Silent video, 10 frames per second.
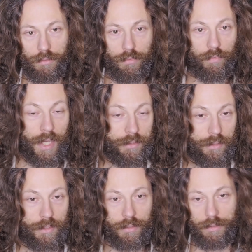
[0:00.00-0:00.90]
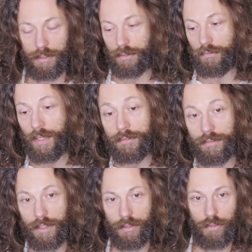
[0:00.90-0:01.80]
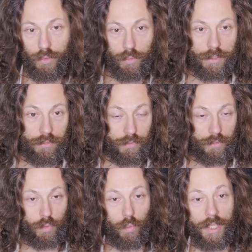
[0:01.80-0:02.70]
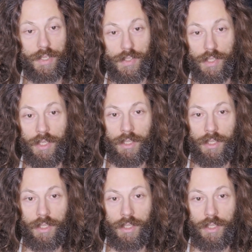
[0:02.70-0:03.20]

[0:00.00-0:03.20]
finding and inventing new different ways